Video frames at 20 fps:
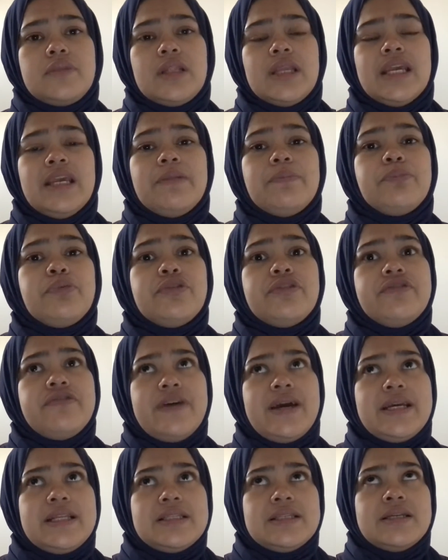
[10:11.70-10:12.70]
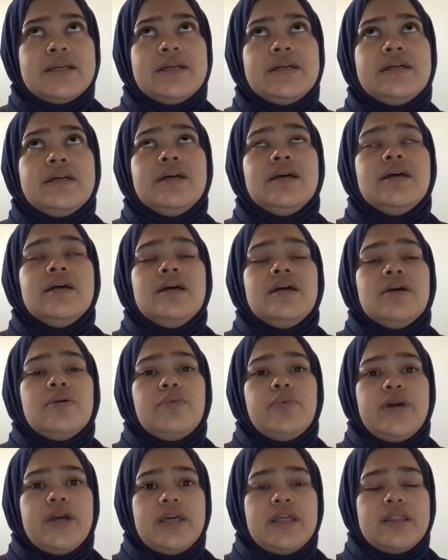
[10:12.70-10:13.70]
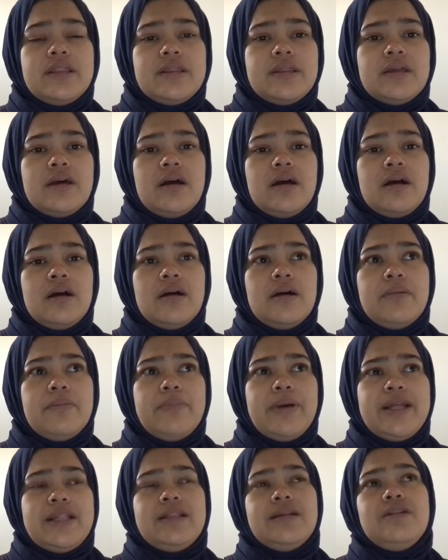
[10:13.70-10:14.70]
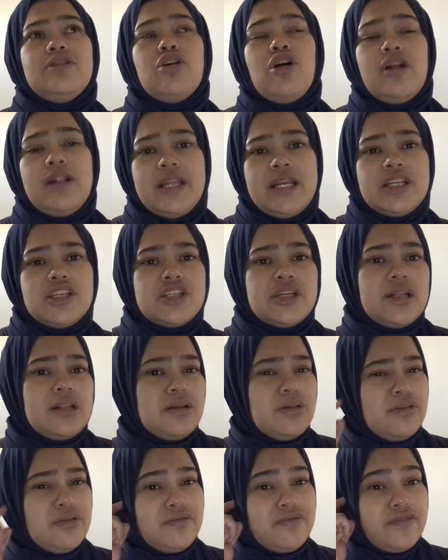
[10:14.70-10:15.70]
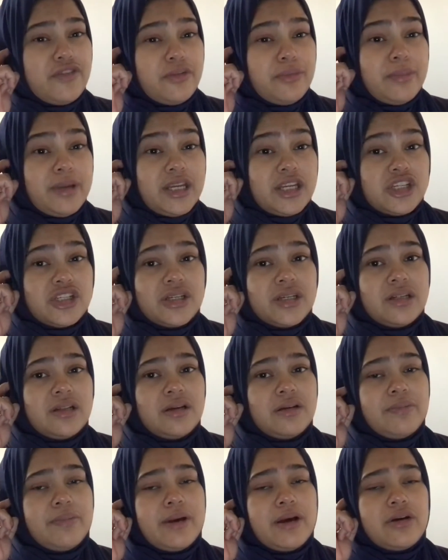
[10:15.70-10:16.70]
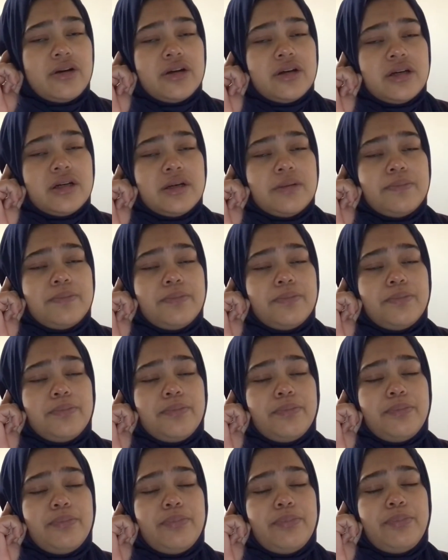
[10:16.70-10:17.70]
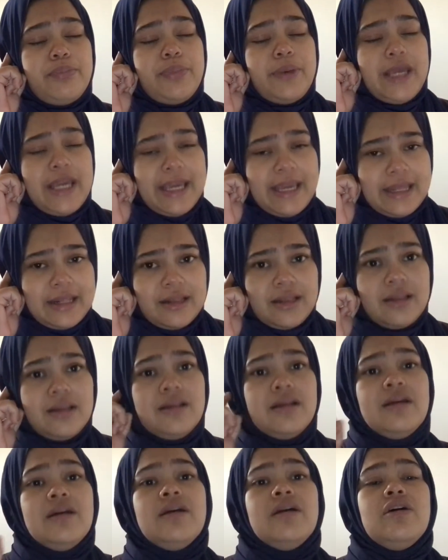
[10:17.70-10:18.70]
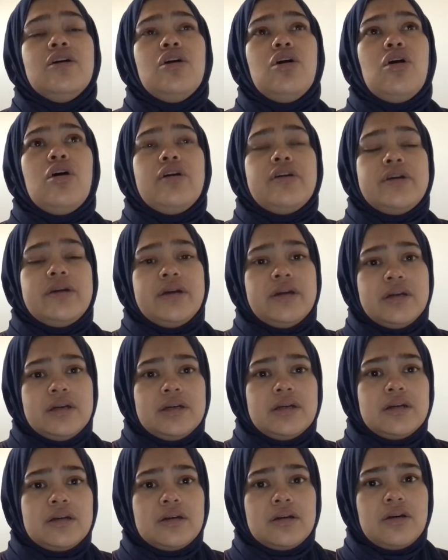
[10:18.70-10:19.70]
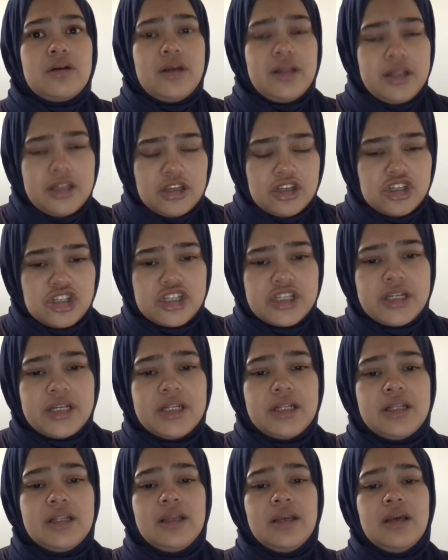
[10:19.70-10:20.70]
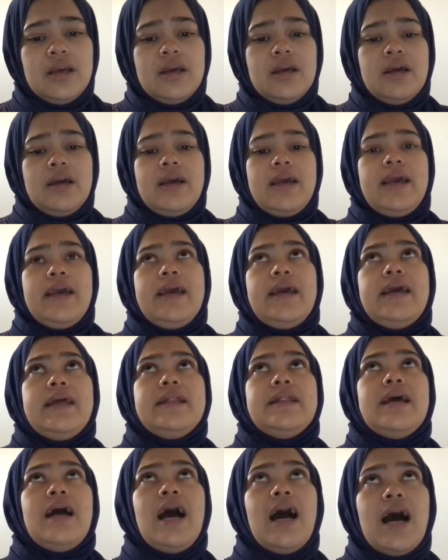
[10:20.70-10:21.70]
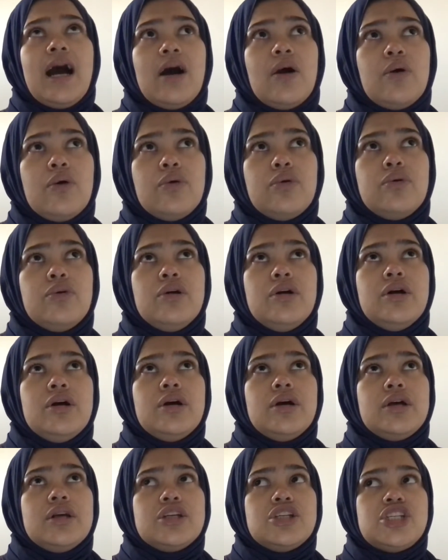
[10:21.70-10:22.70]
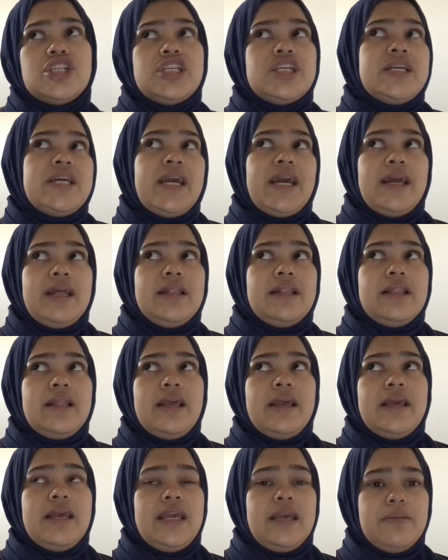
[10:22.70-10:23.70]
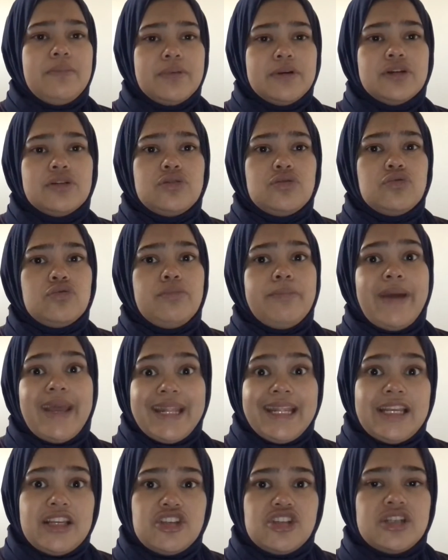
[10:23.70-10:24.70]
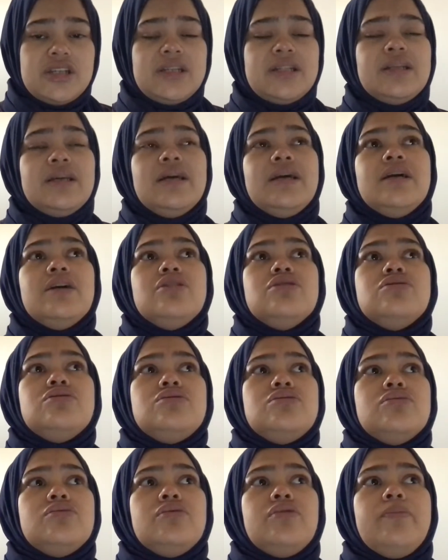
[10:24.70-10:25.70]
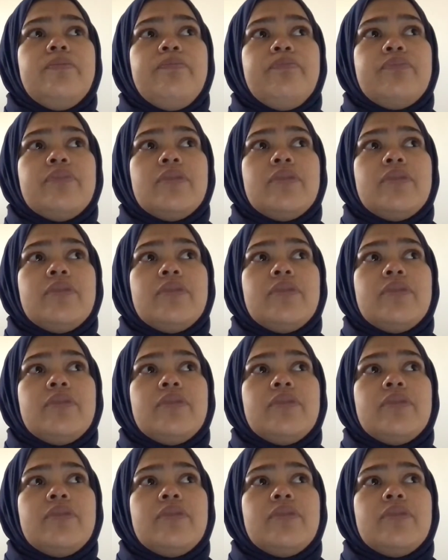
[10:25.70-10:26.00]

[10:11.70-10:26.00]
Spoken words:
it provides her with better knowledge and information about her pain or her condition, and how she can able to manage it. So